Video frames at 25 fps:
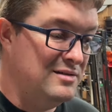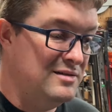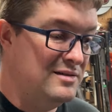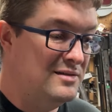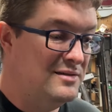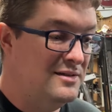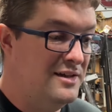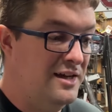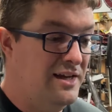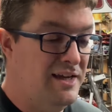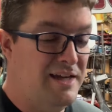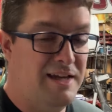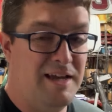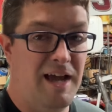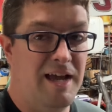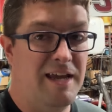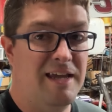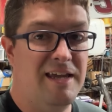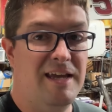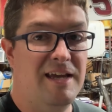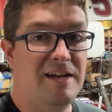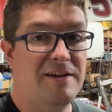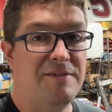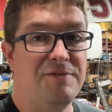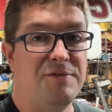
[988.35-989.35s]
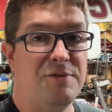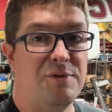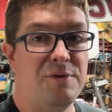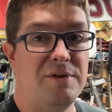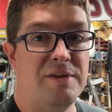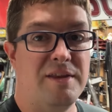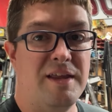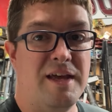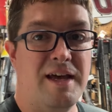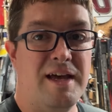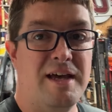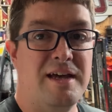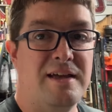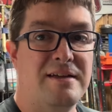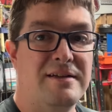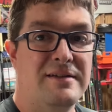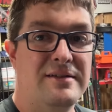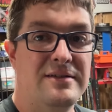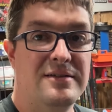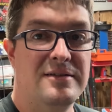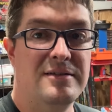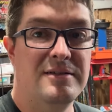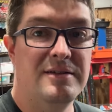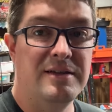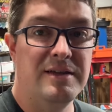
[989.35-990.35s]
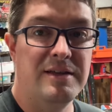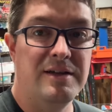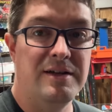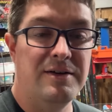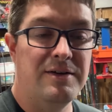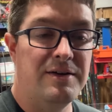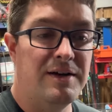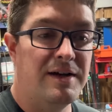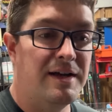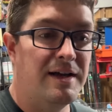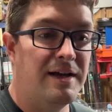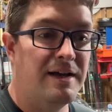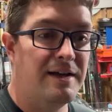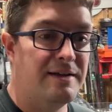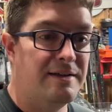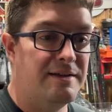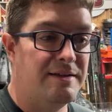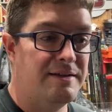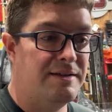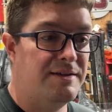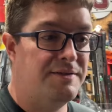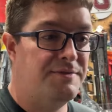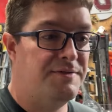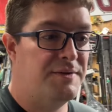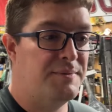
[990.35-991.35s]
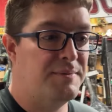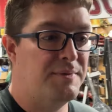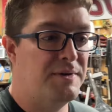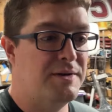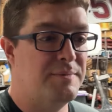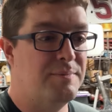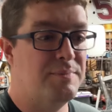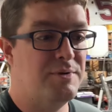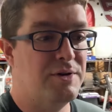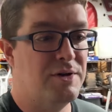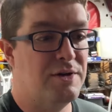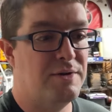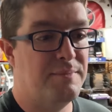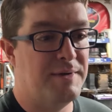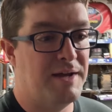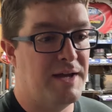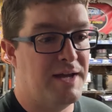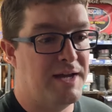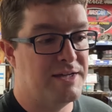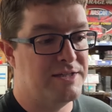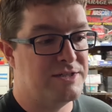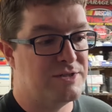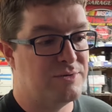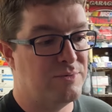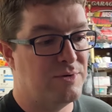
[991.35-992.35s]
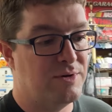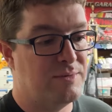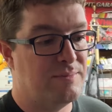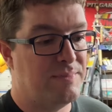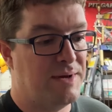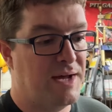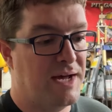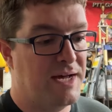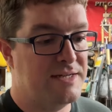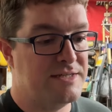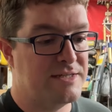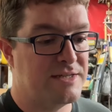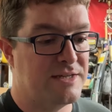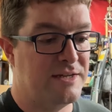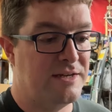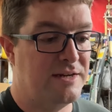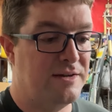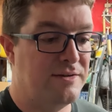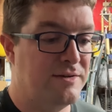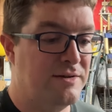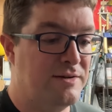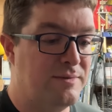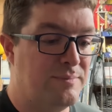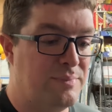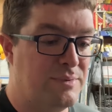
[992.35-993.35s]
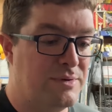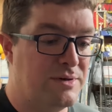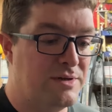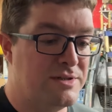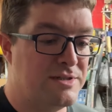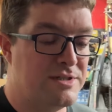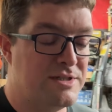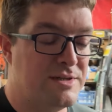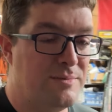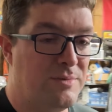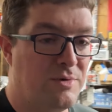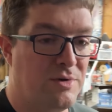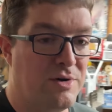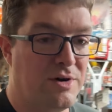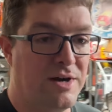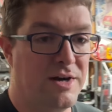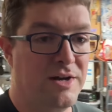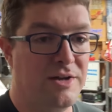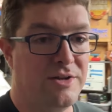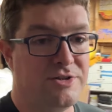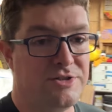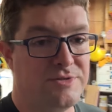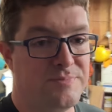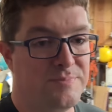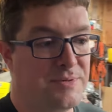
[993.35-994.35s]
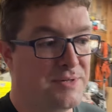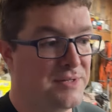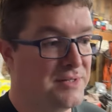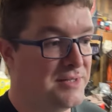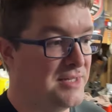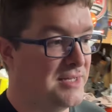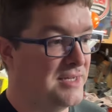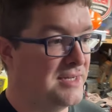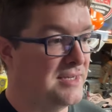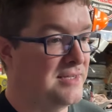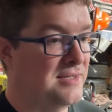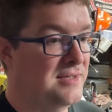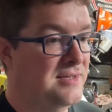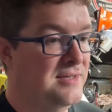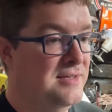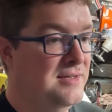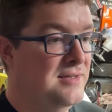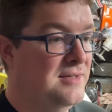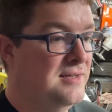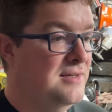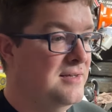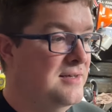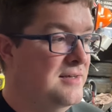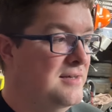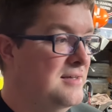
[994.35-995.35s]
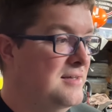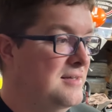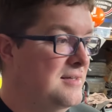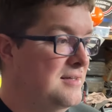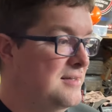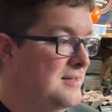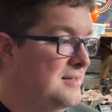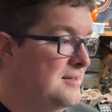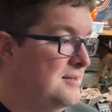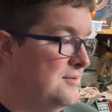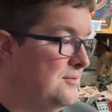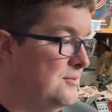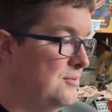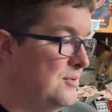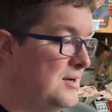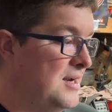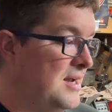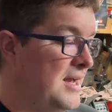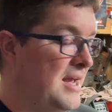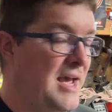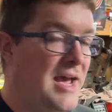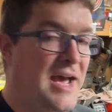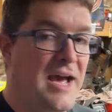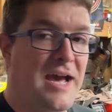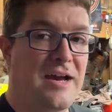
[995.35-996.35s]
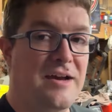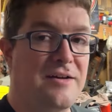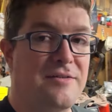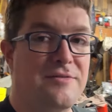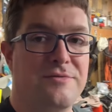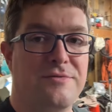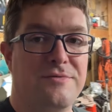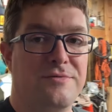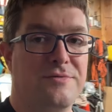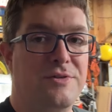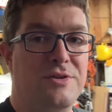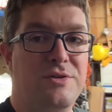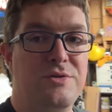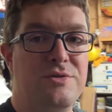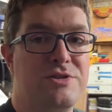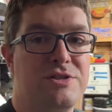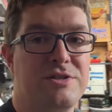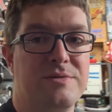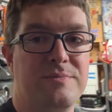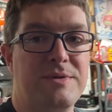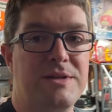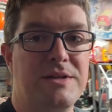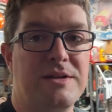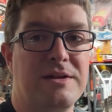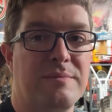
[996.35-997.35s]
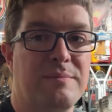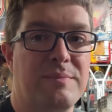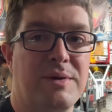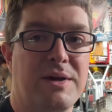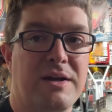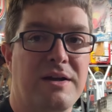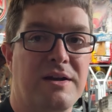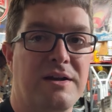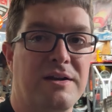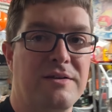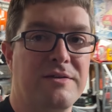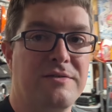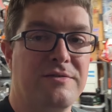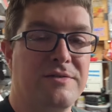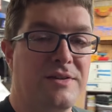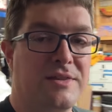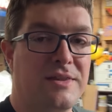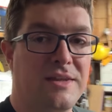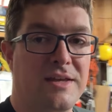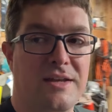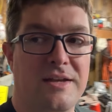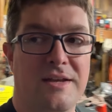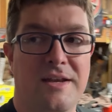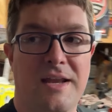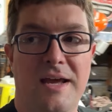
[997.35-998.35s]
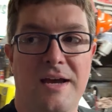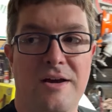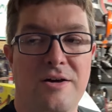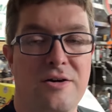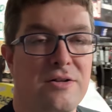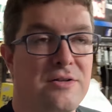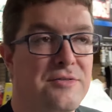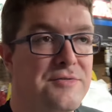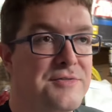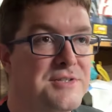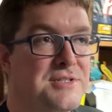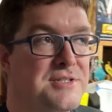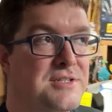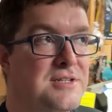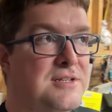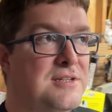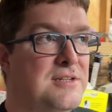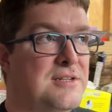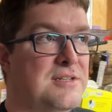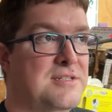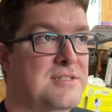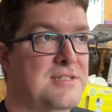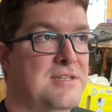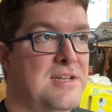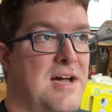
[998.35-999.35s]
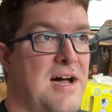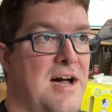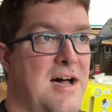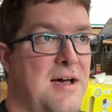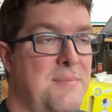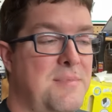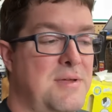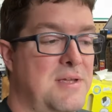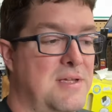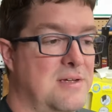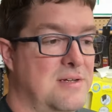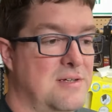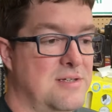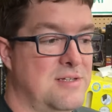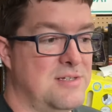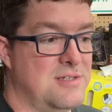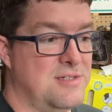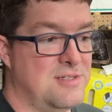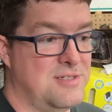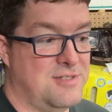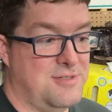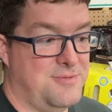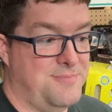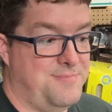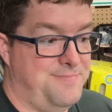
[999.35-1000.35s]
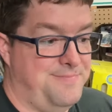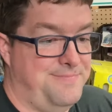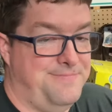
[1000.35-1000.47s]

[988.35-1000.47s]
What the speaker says: I can't afford that. You know, if I'm going to put all my eggs in one basket, I'm going to put it somewhere else. But like, what I have used to be competitive, and then now all of a sudden it's not, because